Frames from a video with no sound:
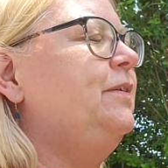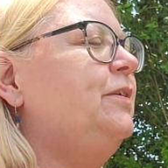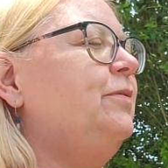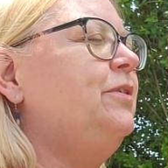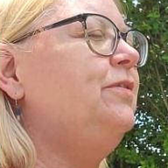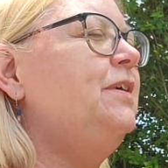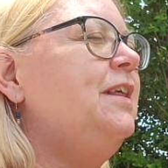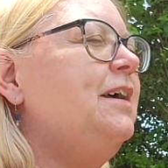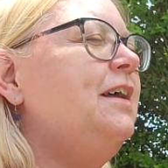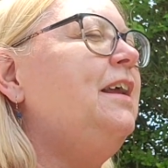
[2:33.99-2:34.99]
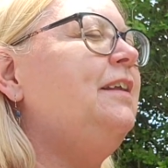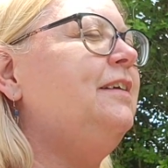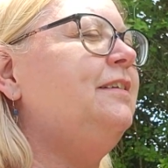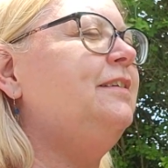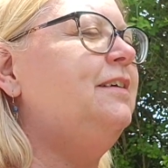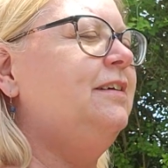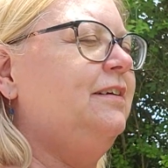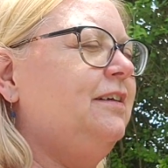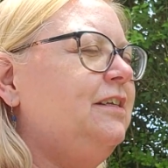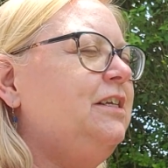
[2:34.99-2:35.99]
So we're doing that, and then
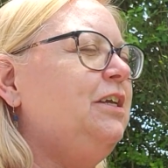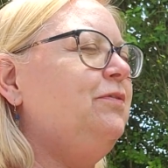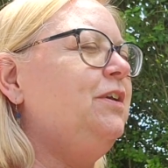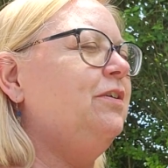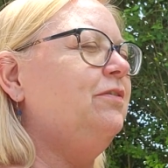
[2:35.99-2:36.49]
continuing